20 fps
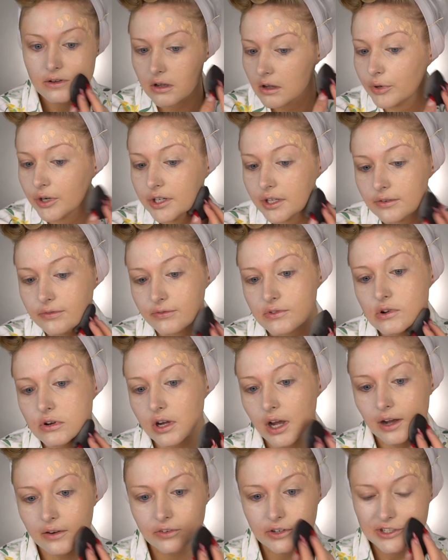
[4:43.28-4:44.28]
Pretty full
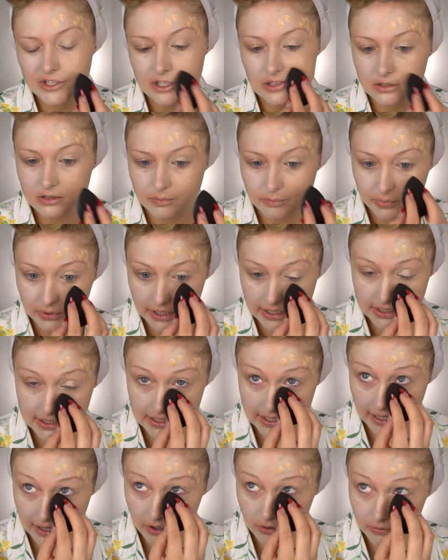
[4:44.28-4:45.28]
coverage and it's
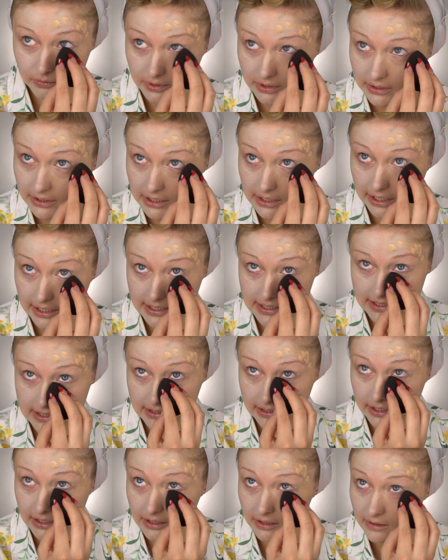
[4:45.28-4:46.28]
blending out really
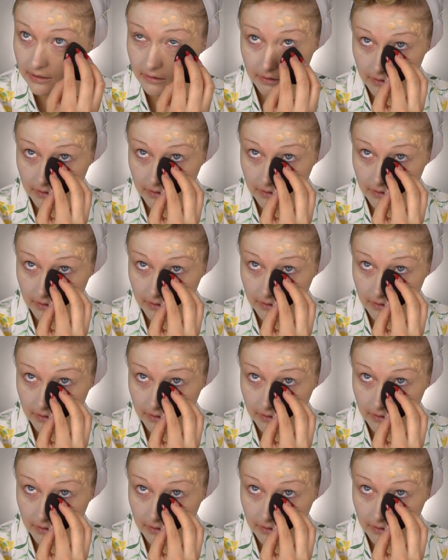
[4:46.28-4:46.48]
nicely.